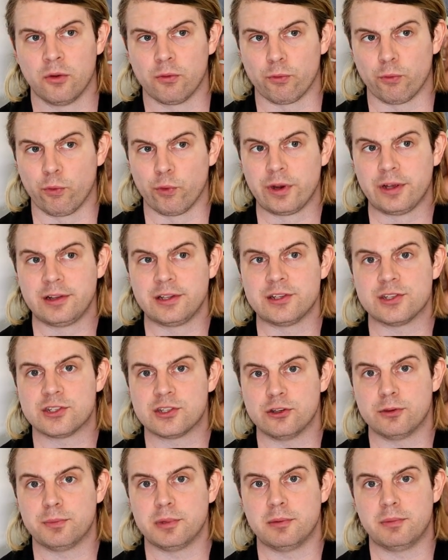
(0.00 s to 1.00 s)
really
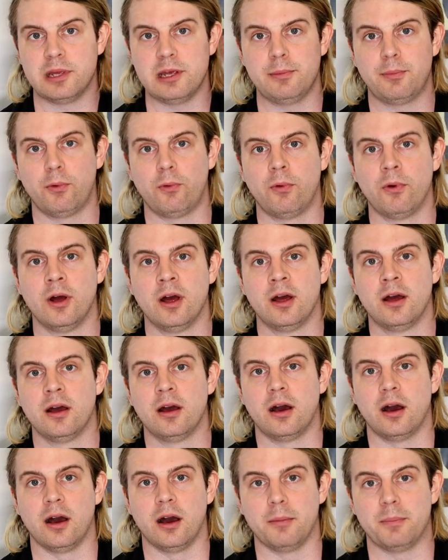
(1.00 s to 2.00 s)
stupid people
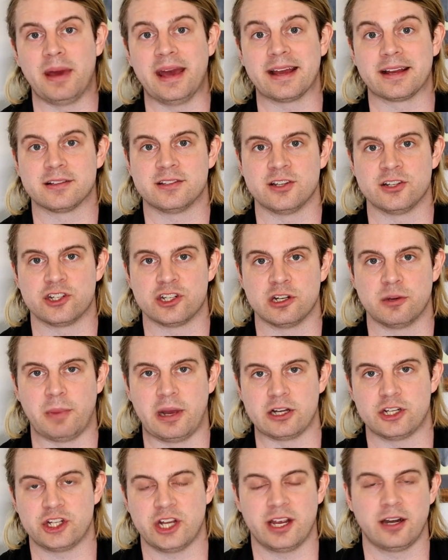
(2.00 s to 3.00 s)
uh, paying attention to
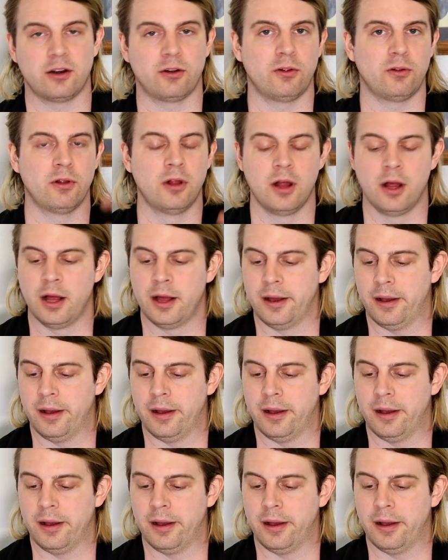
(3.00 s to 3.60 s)
my channel.